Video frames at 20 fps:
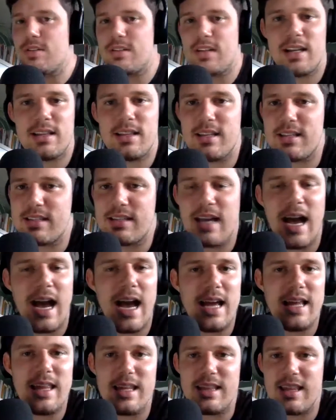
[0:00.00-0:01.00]
not this
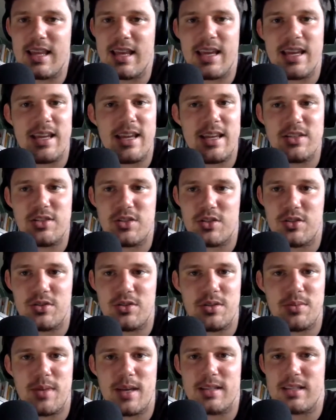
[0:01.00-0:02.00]
guy that they
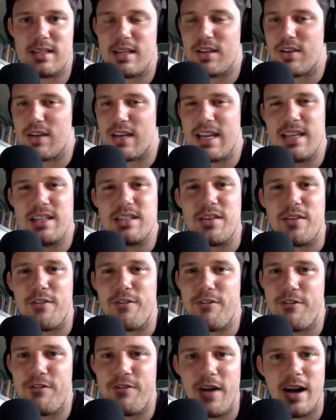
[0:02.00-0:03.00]
introduced him as either. He's a
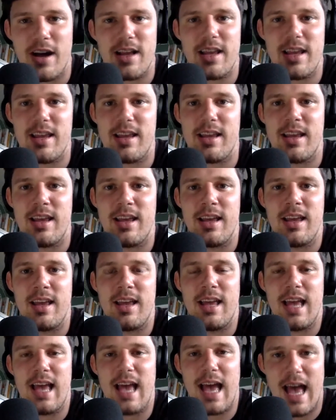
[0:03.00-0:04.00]
fucking
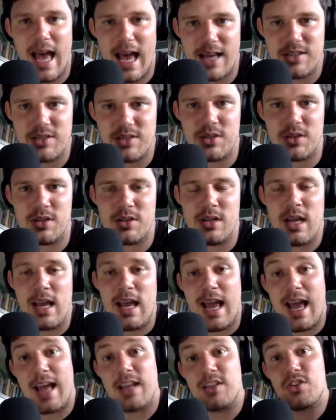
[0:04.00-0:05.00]
asshole.
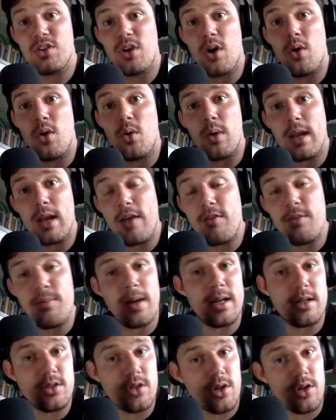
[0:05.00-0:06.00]
And so when
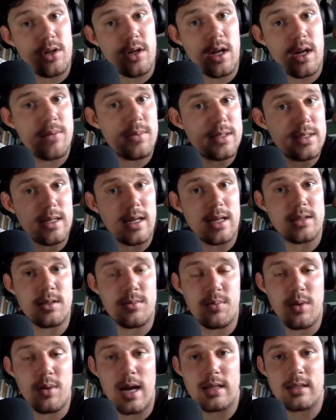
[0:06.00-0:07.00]
everybody turned on him, it's not
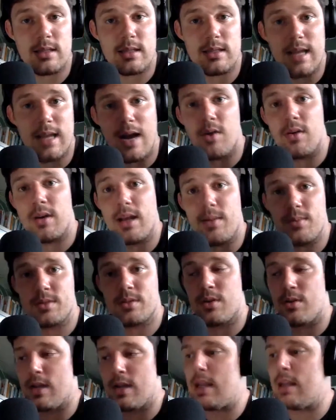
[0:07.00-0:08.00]
surprising. Now in
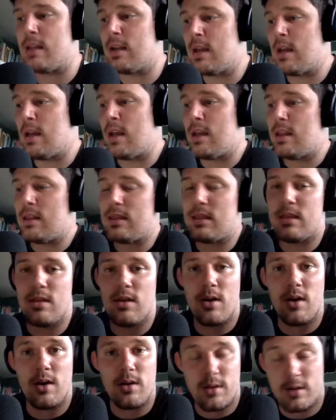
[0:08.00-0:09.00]
episode 8,
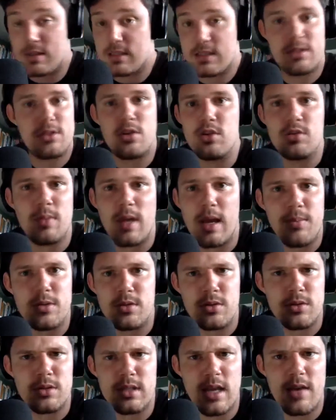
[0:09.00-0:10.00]

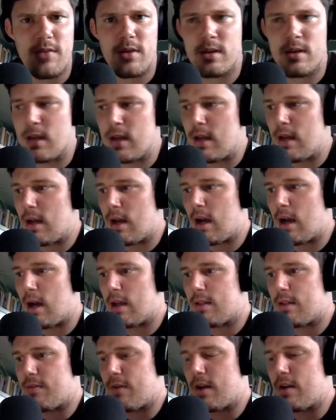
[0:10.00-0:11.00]
episode 7,
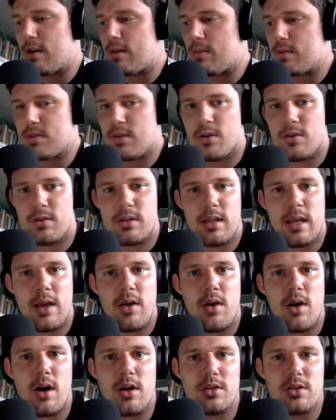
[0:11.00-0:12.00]
the final episode,
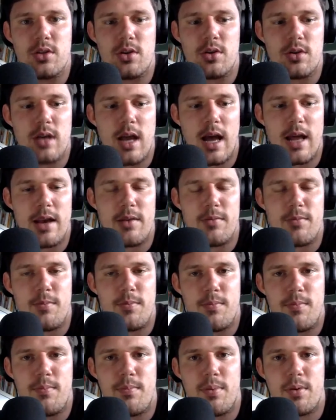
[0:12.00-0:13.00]
they're also kind of
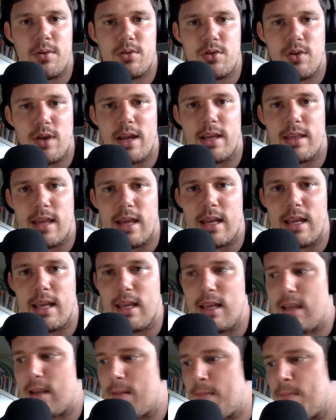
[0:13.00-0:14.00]
portraying that
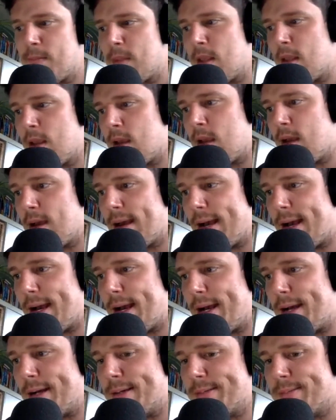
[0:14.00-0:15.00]
he
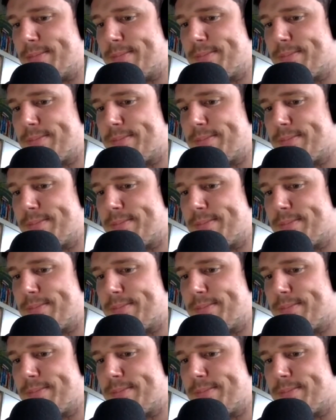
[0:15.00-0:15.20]
got